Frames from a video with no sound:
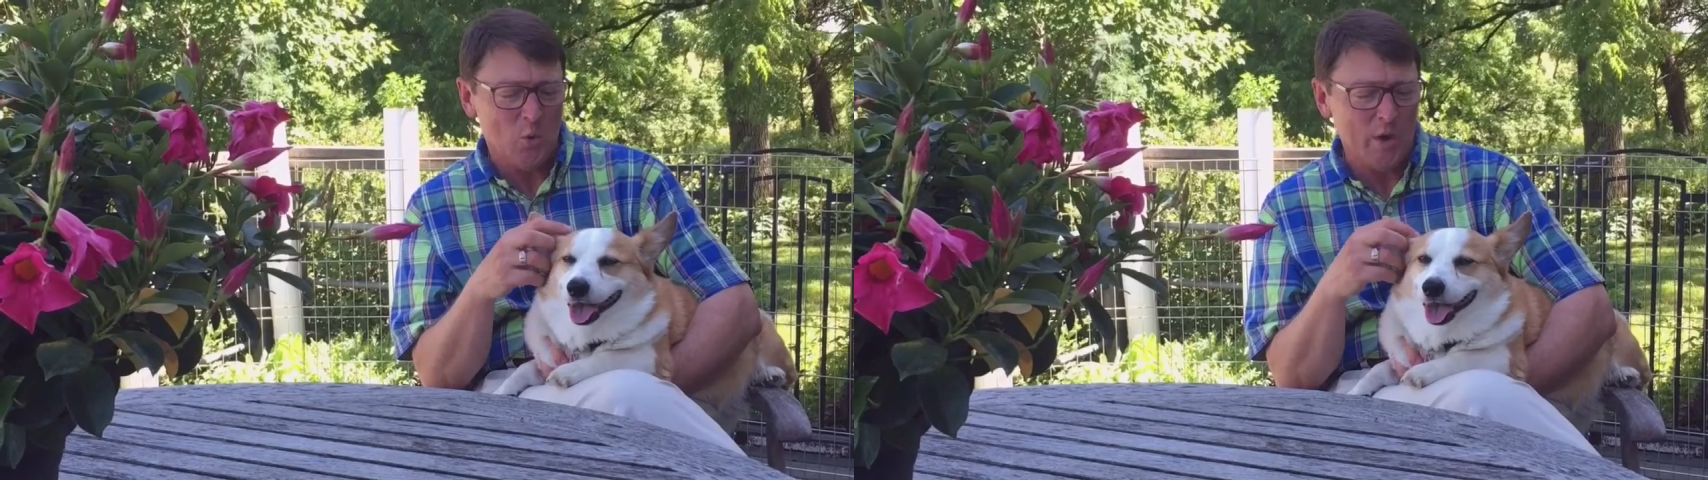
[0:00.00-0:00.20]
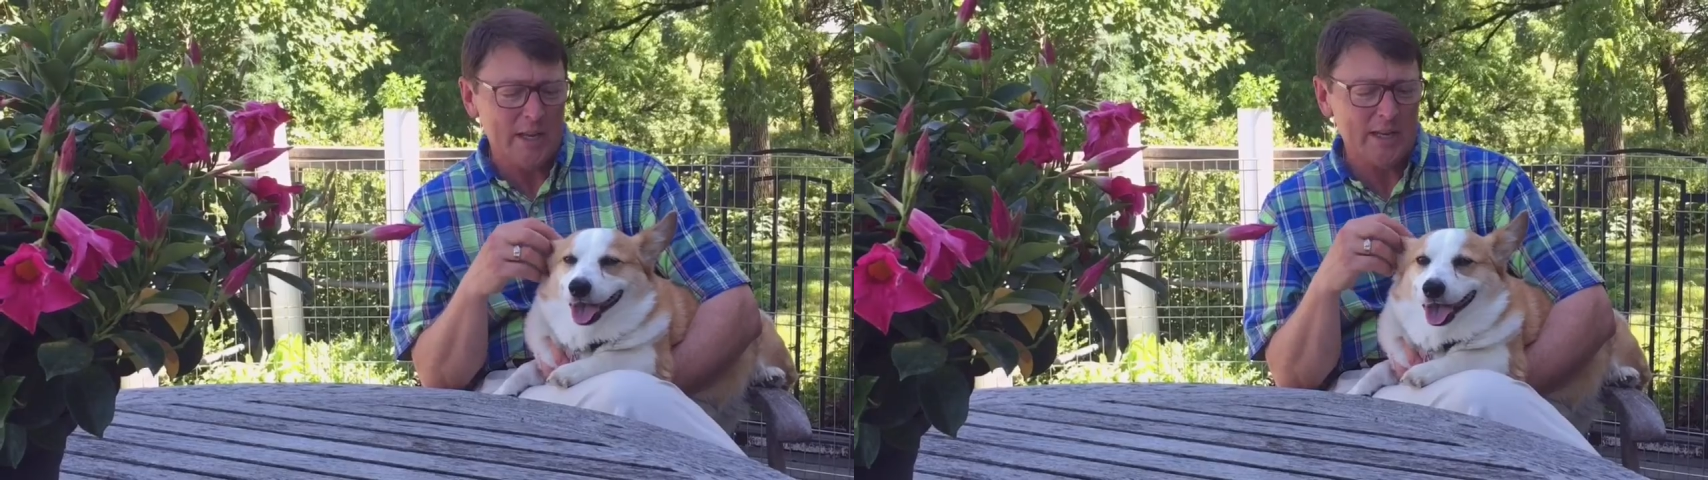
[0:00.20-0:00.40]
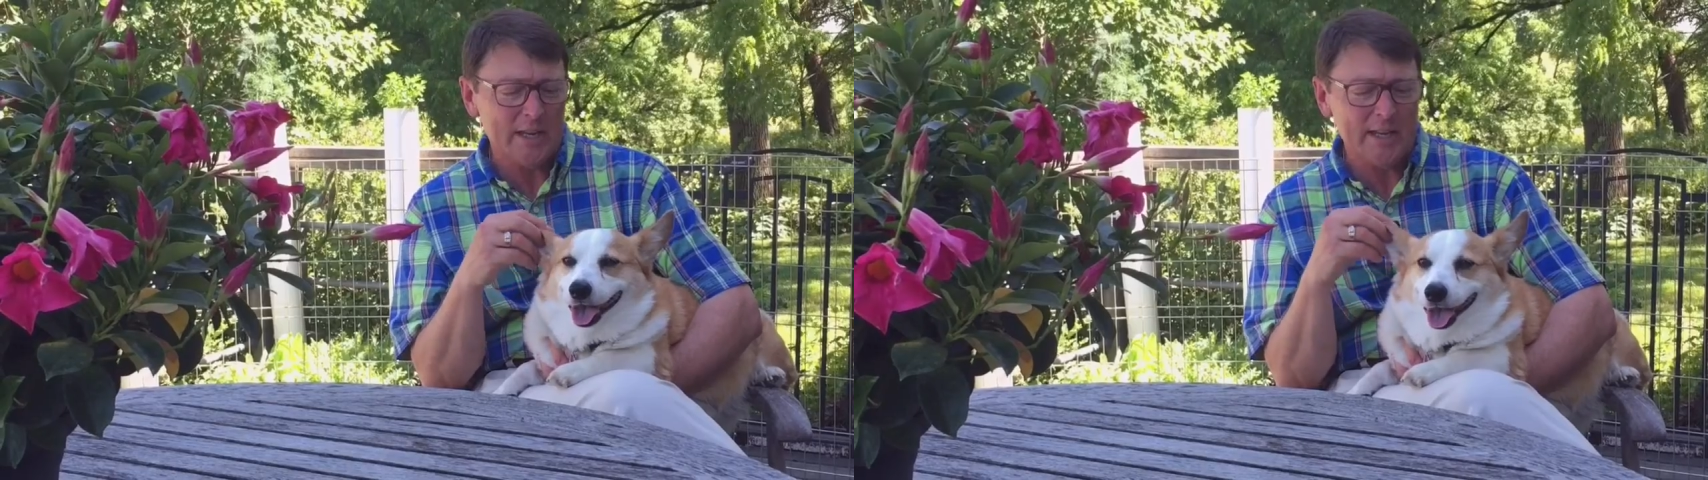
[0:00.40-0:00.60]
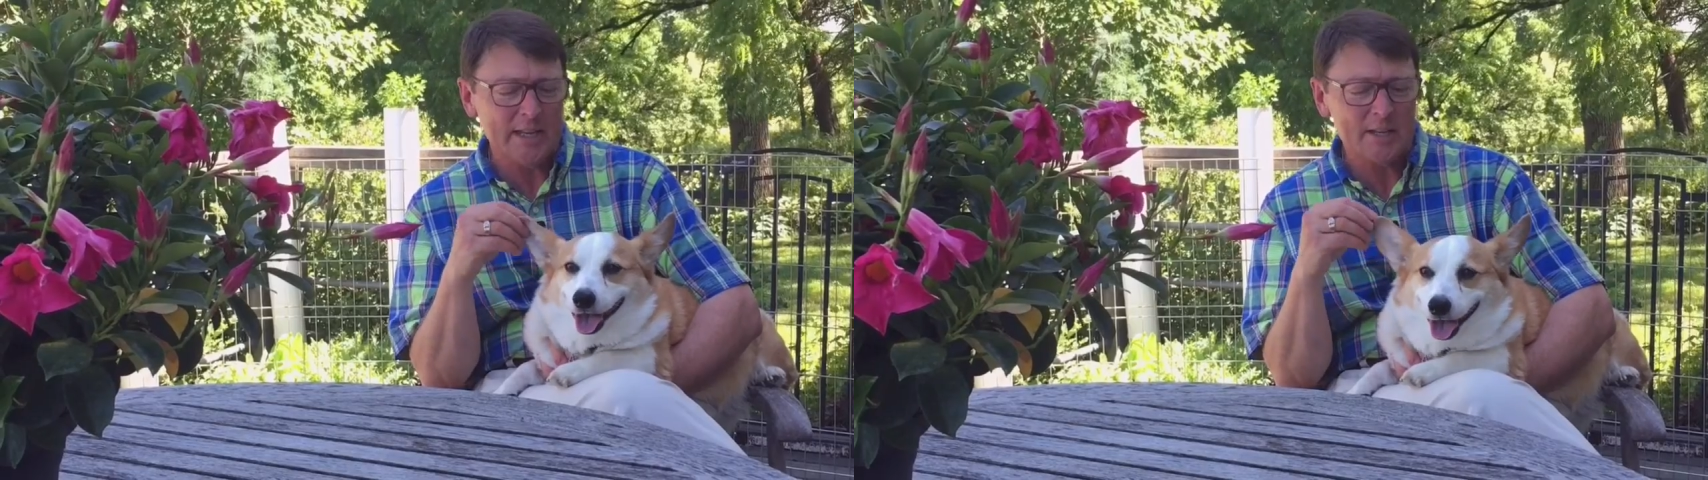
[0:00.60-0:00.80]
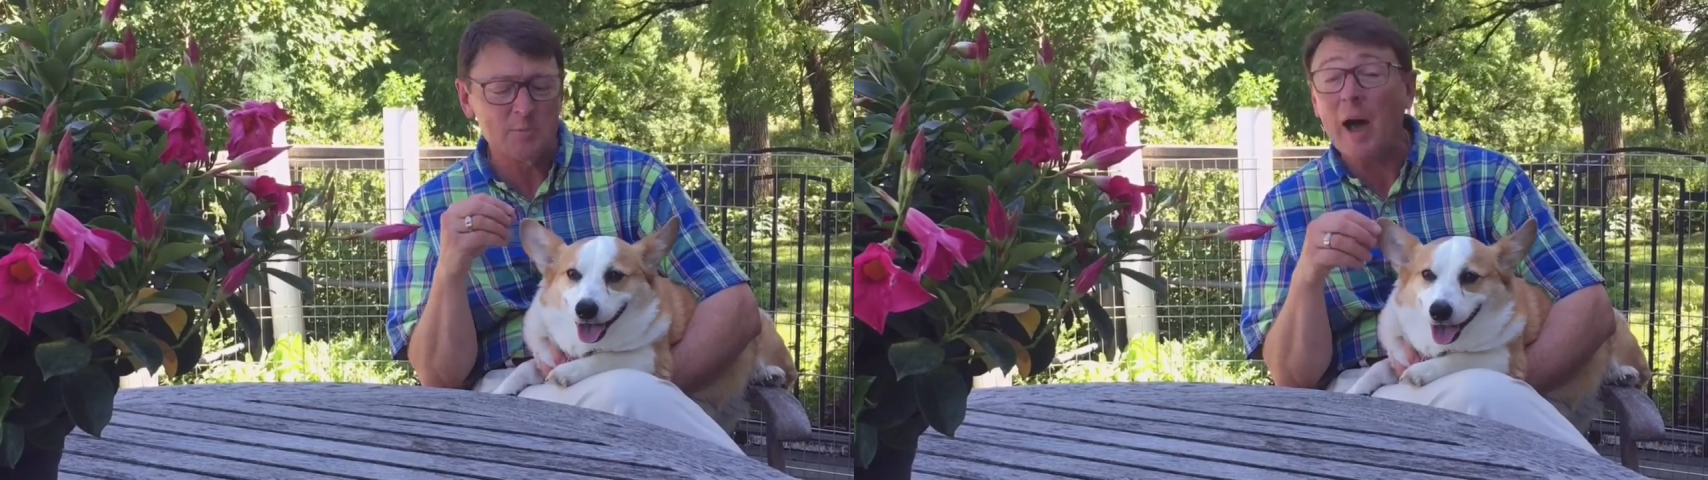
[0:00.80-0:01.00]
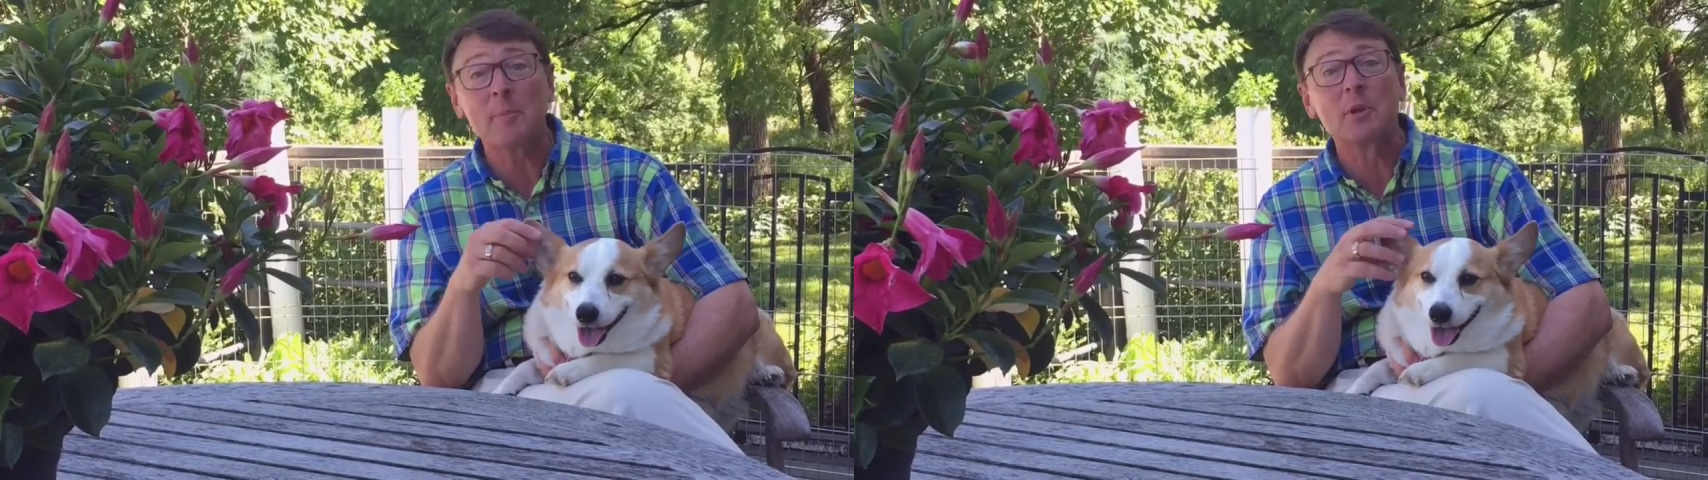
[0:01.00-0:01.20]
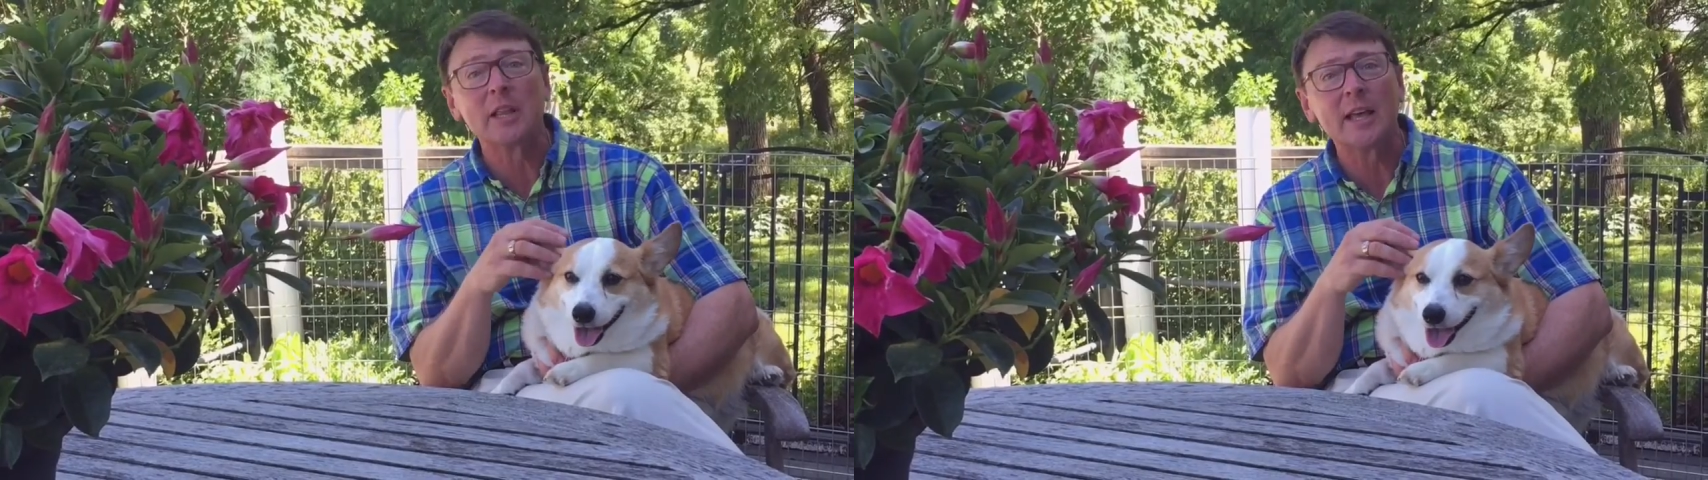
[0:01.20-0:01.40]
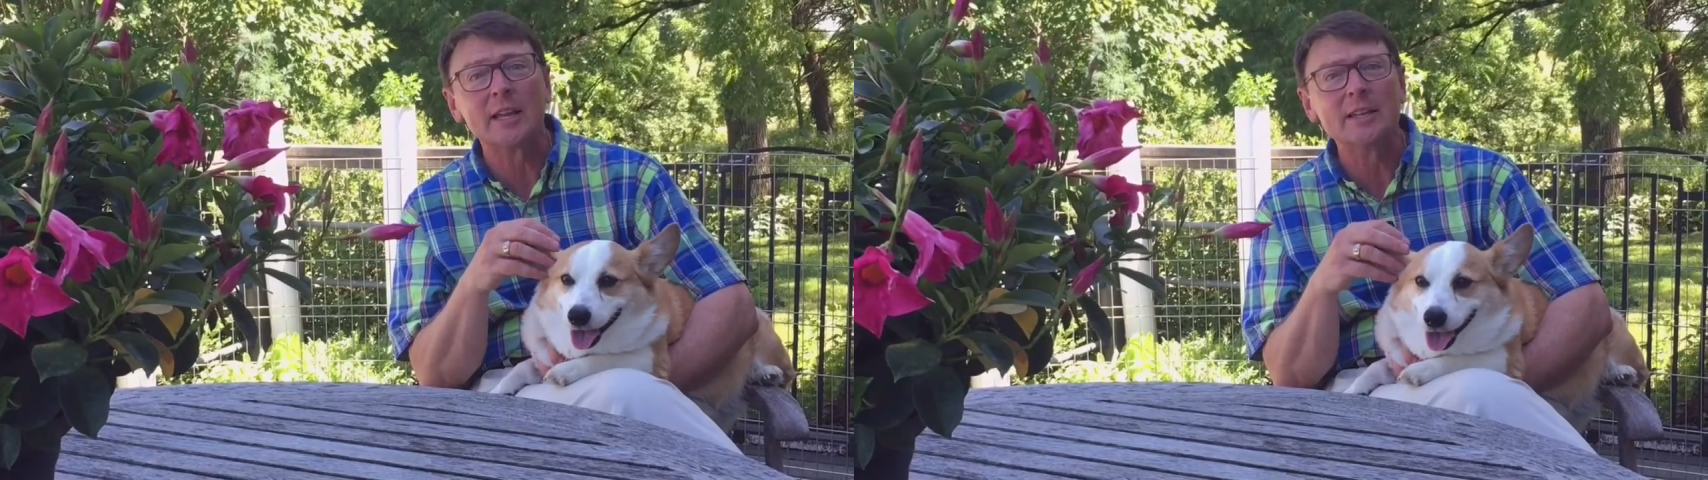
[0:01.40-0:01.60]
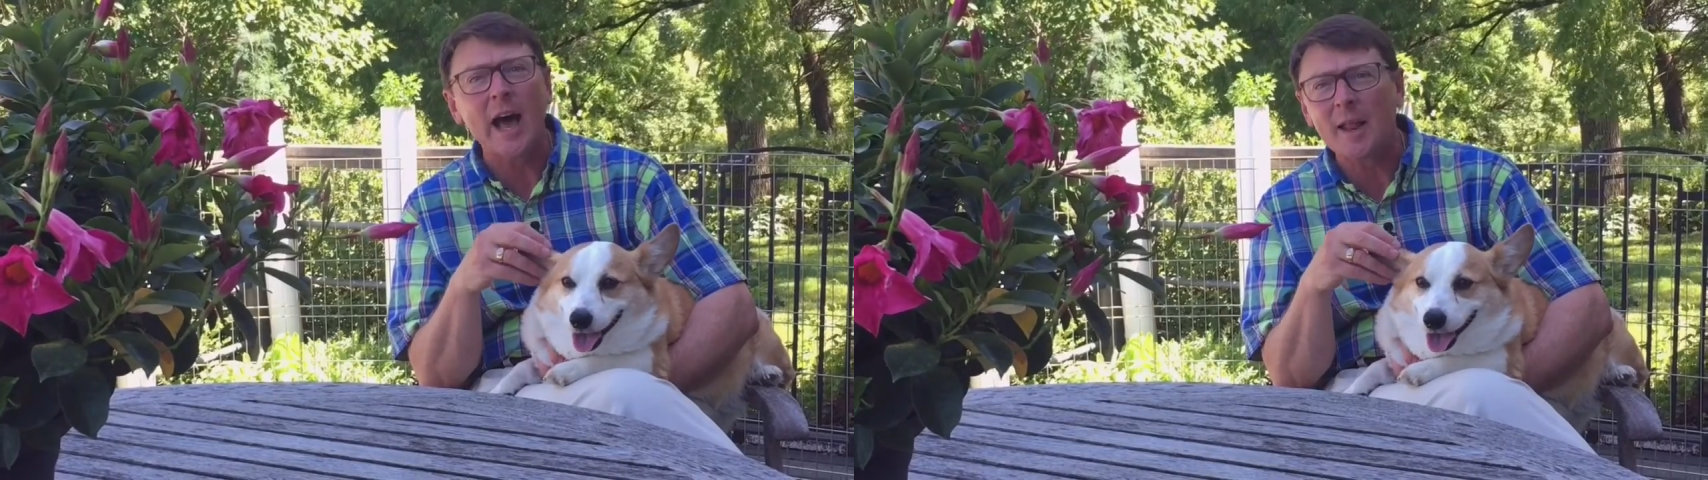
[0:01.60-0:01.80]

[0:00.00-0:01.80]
when it is populated